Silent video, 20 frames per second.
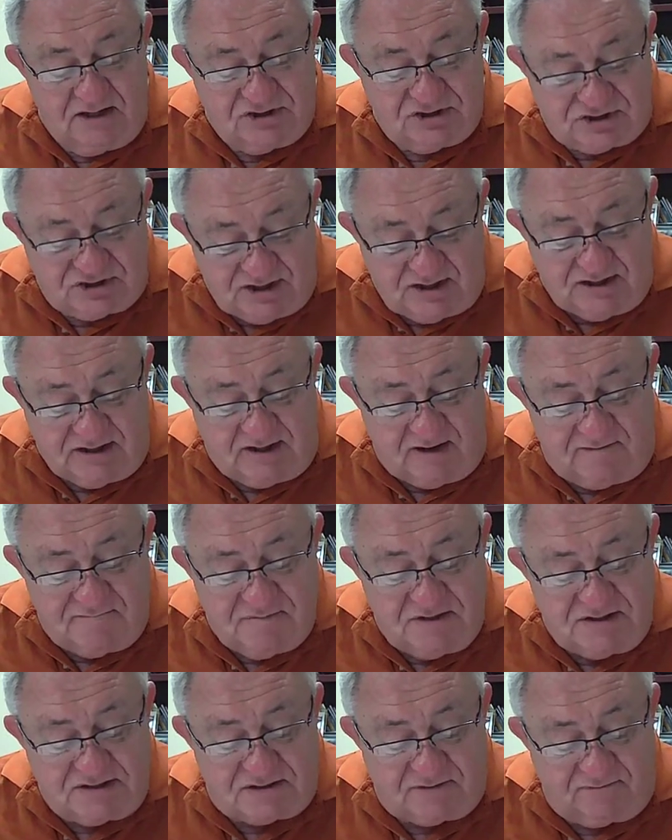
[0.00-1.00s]
She
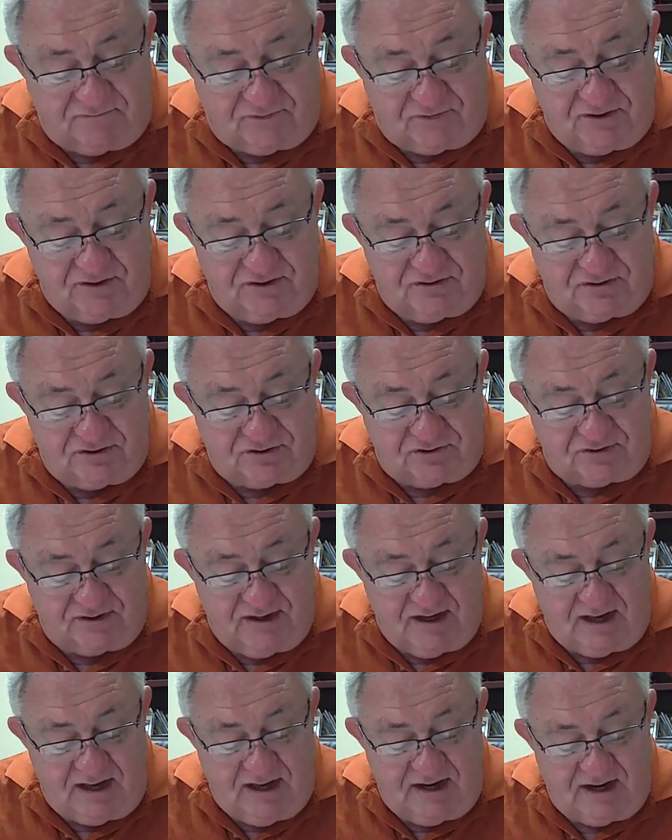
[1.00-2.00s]
gave me some fruit of the
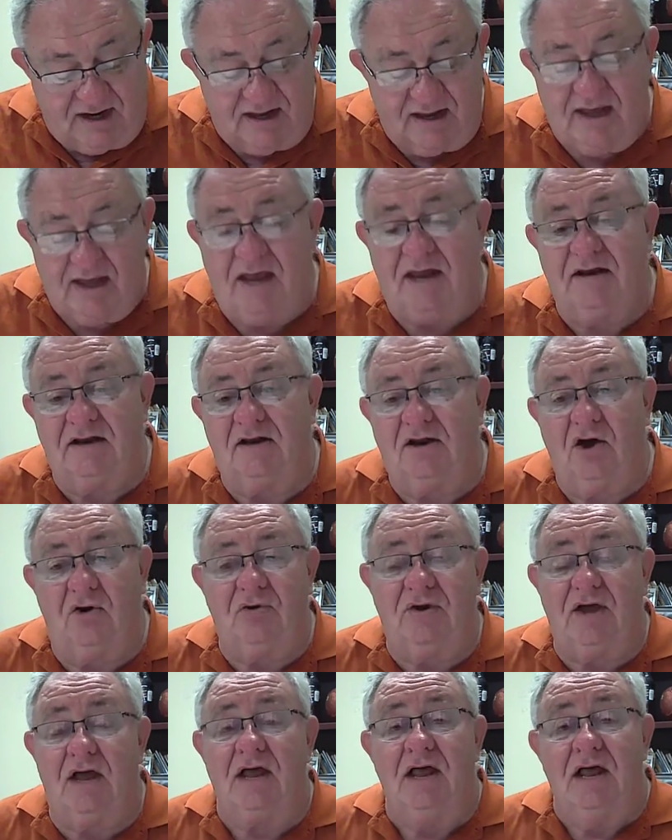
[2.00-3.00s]
tree and I ate it.
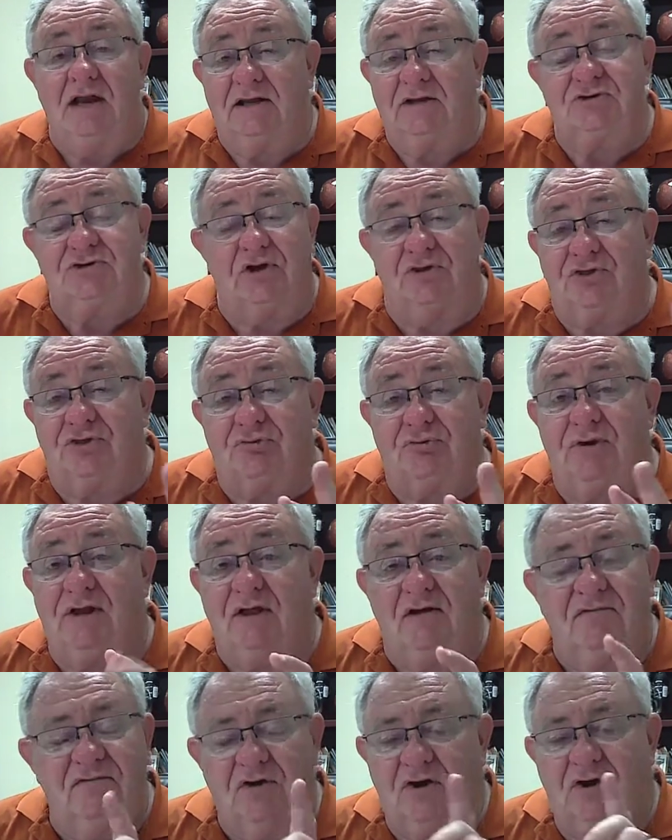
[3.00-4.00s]
Okay, let's get
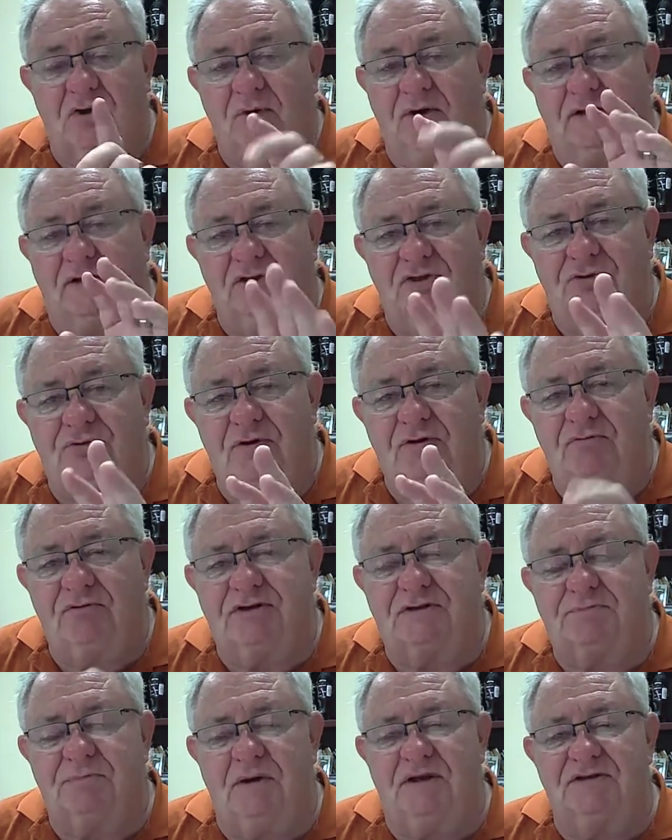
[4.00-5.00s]
three, very quickly, three
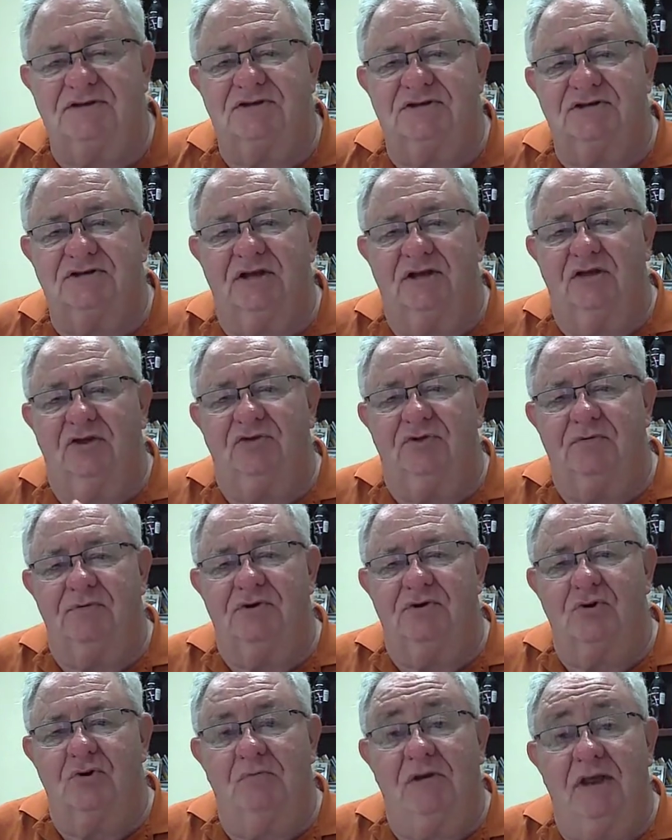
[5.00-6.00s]
responses to guilt that
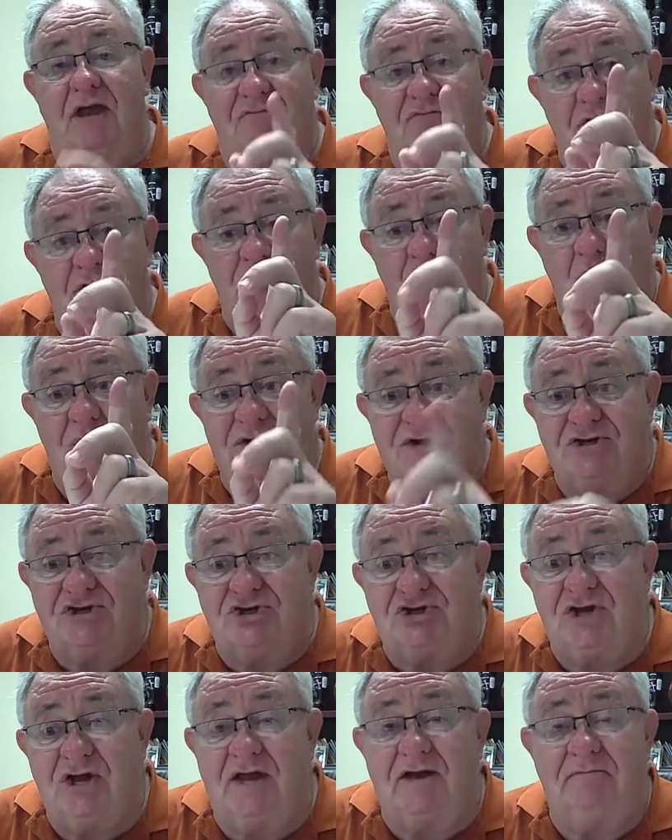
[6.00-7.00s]
we normally have. Number one
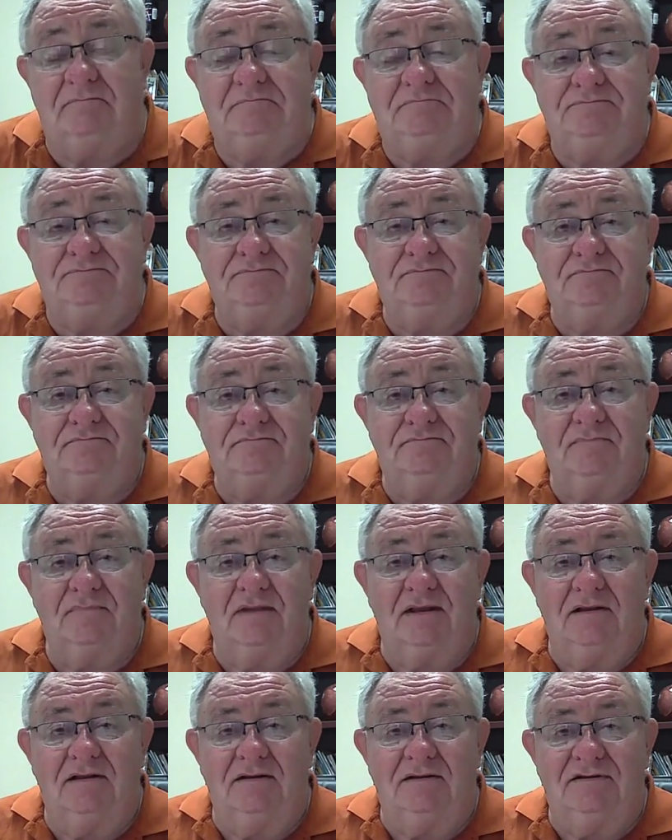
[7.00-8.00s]
is shame.
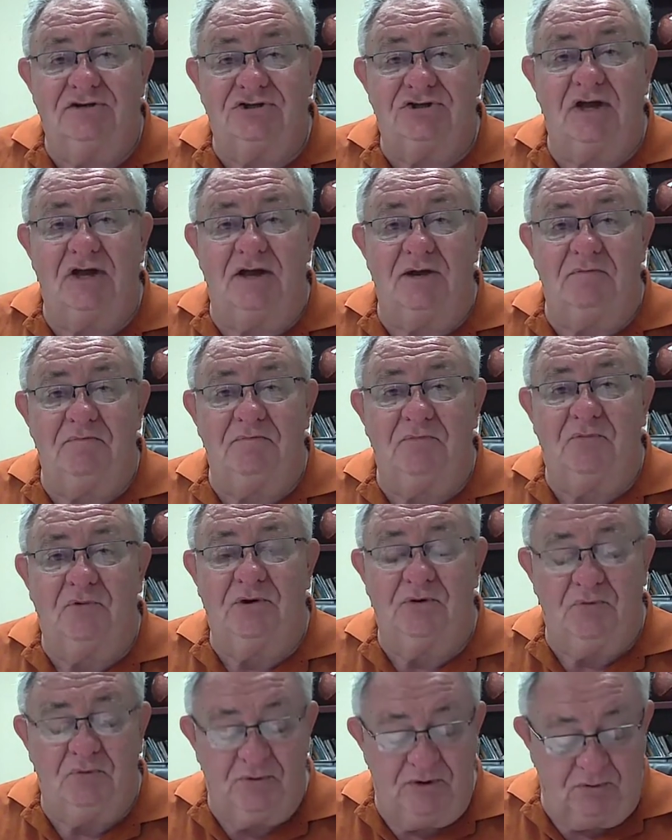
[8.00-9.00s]
Shame.
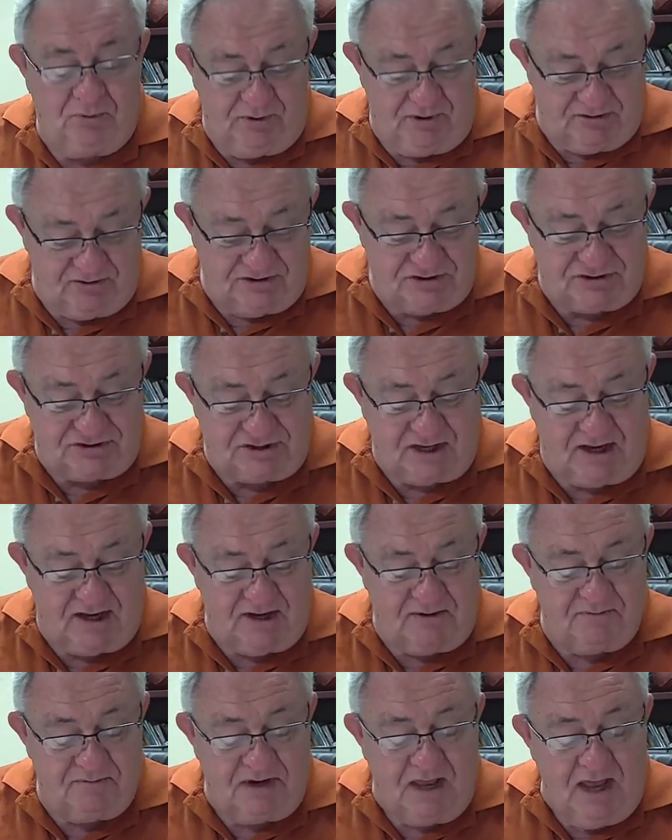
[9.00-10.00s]
We're, we're
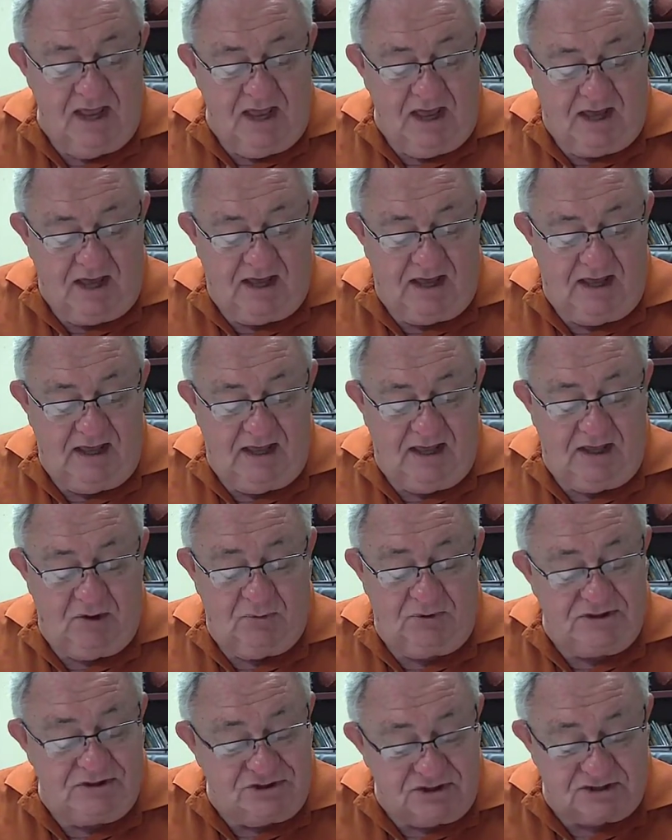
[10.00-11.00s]
ashamed. Uh,
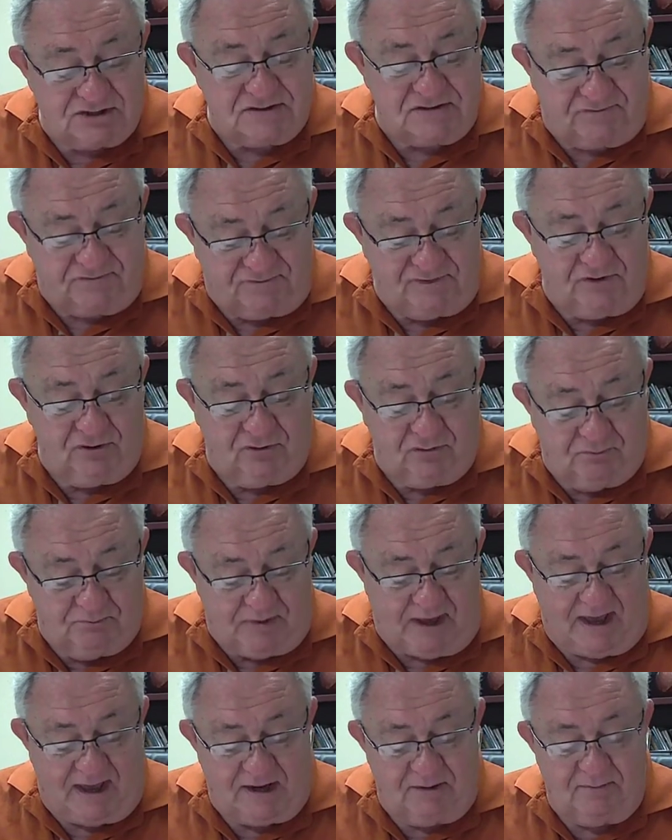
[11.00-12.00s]
we just feel
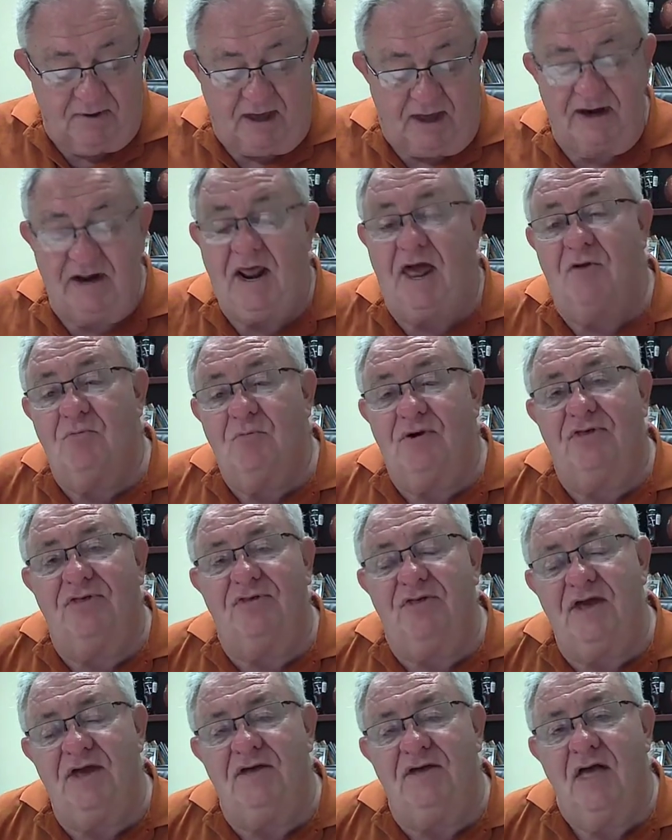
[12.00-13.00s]
bad about it. And we
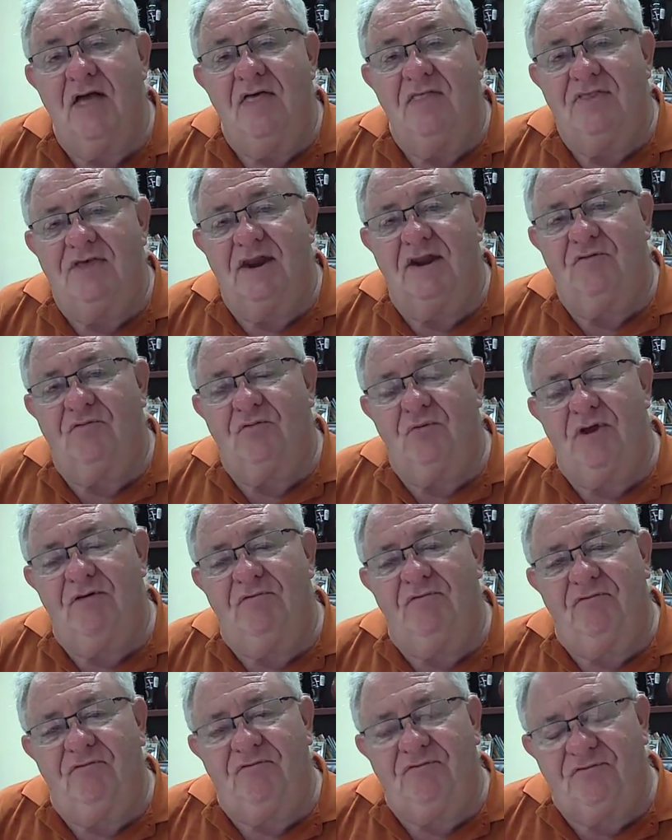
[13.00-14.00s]
think that if
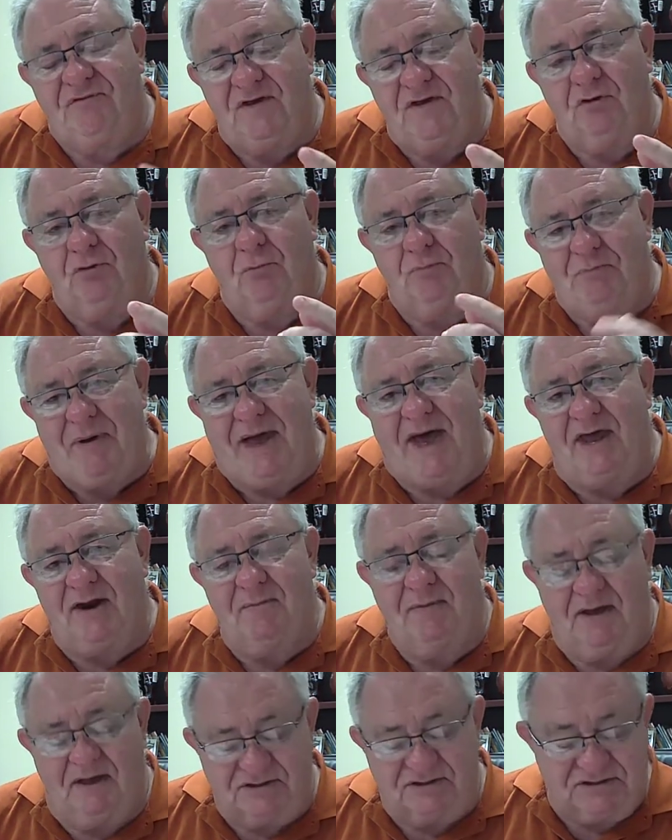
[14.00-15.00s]
we feel
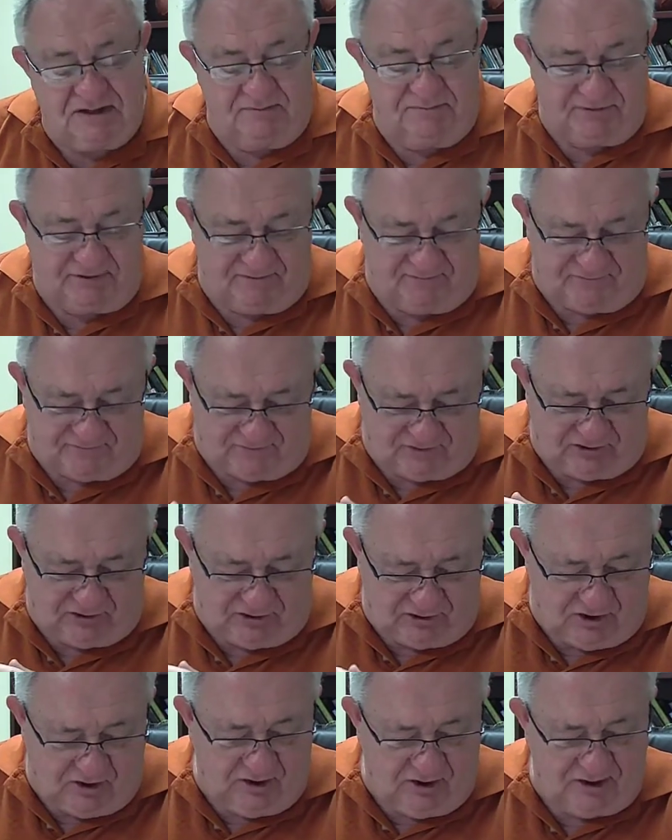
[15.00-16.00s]
bad about something for
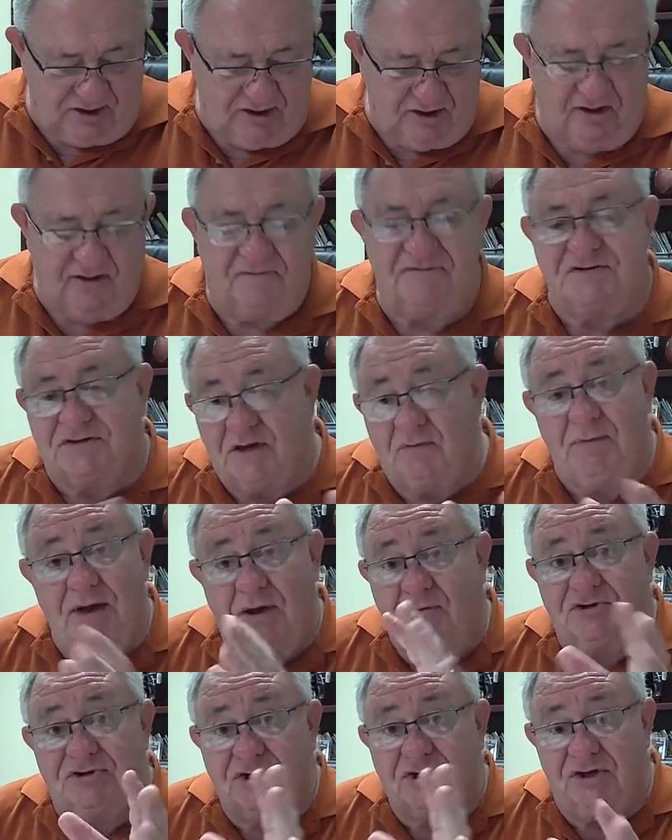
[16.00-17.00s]
long enough,
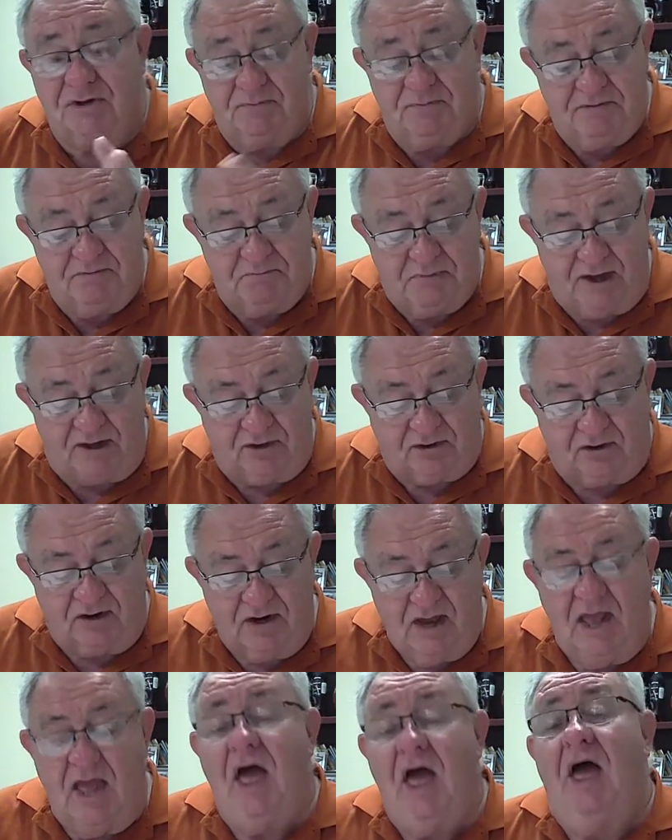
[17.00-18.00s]
somehow it's going to be
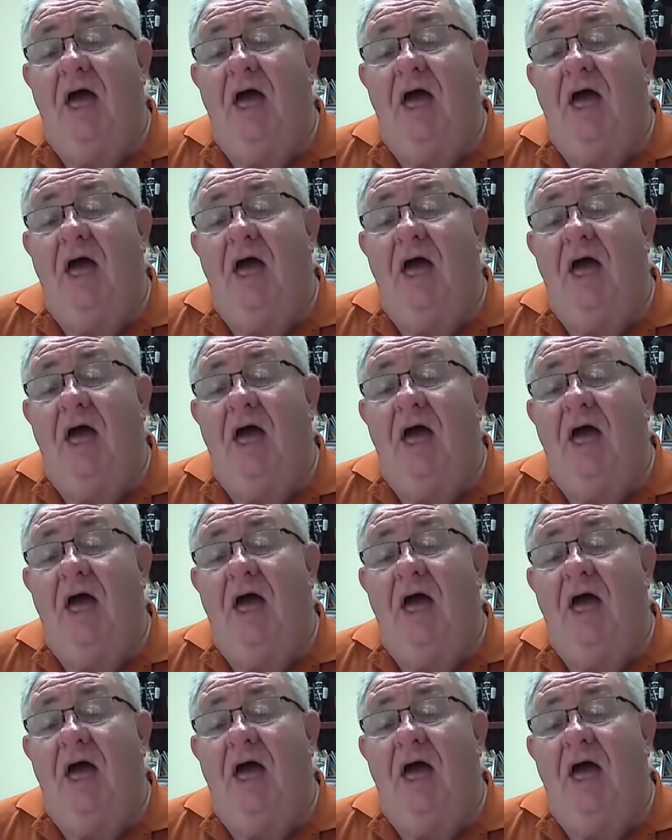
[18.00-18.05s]
better.